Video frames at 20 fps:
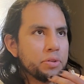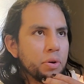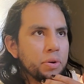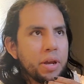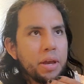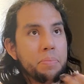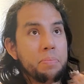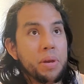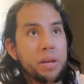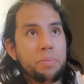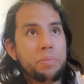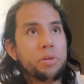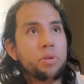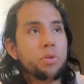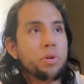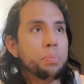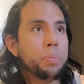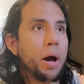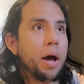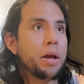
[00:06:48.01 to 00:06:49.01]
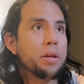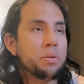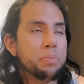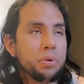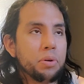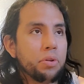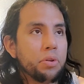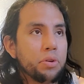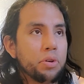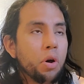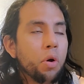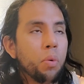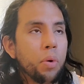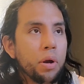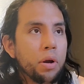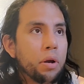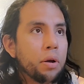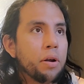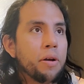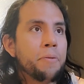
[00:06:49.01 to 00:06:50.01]
okay, maybe you can buy in the middle of
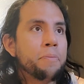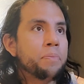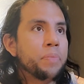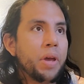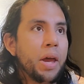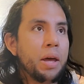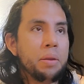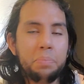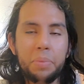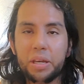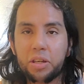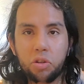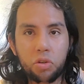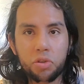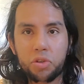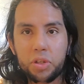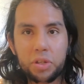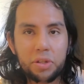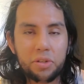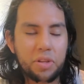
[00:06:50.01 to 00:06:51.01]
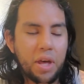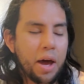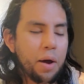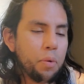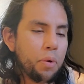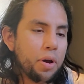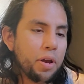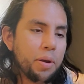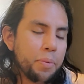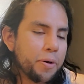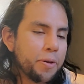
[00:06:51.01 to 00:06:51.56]
nowhere and make your cities that way.